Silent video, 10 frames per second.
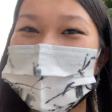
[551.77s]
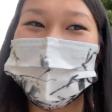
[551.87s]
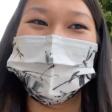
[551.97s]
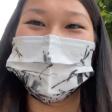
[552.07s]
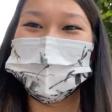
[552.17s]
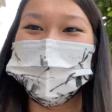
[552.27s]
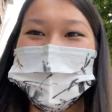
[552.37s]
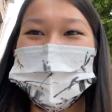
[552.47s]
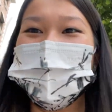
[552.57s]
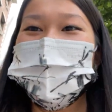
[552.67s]
I guess, if
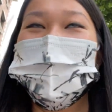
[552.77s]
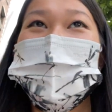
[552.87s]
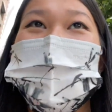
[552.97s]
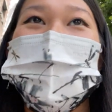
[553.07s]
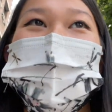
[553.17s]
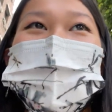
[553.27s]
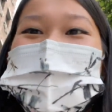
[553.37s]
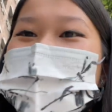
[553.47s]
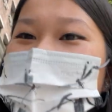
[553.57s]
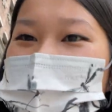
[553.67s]
you're
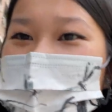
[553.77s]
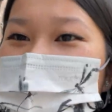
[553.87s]
visiting.